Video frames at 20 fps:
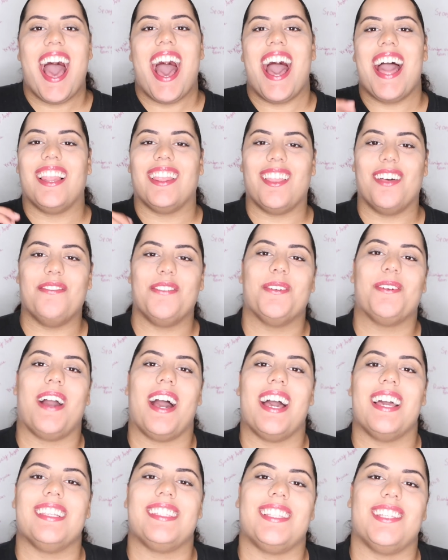I love you
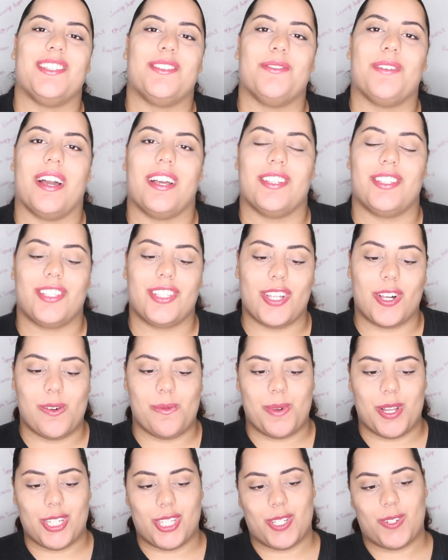guys. Thank you guys so
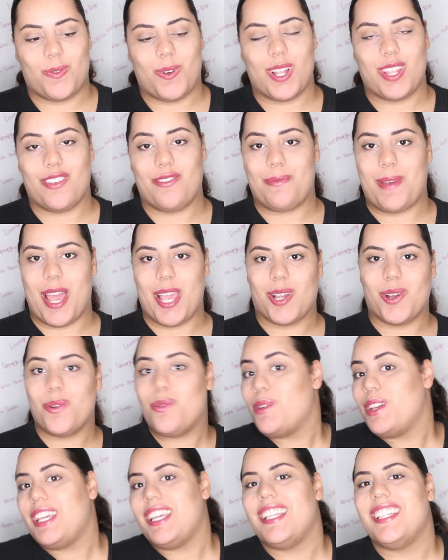much to all of my
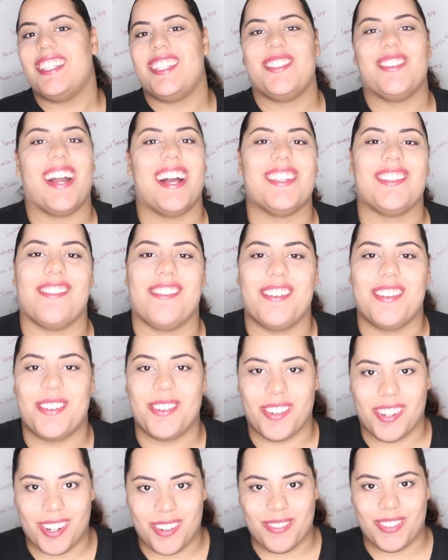queens. You guys are
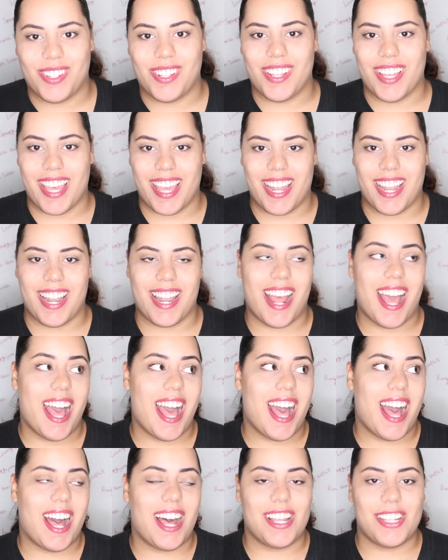adorable. And
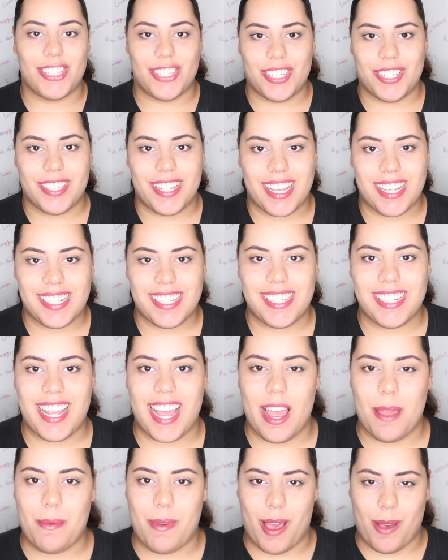until next
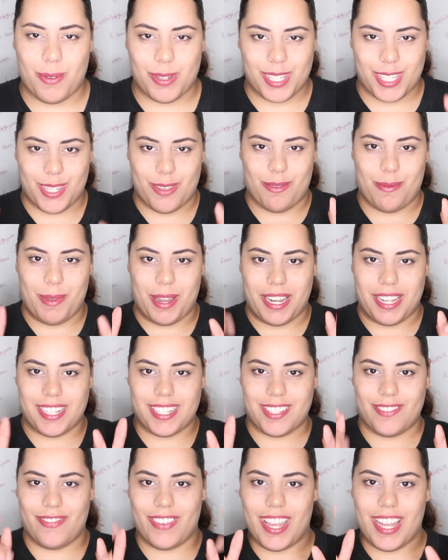time, I will see you in my
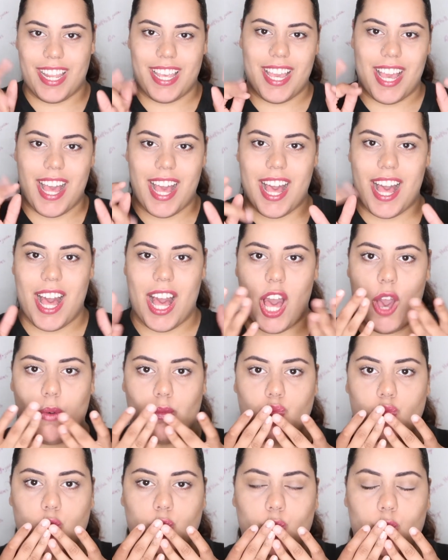next video.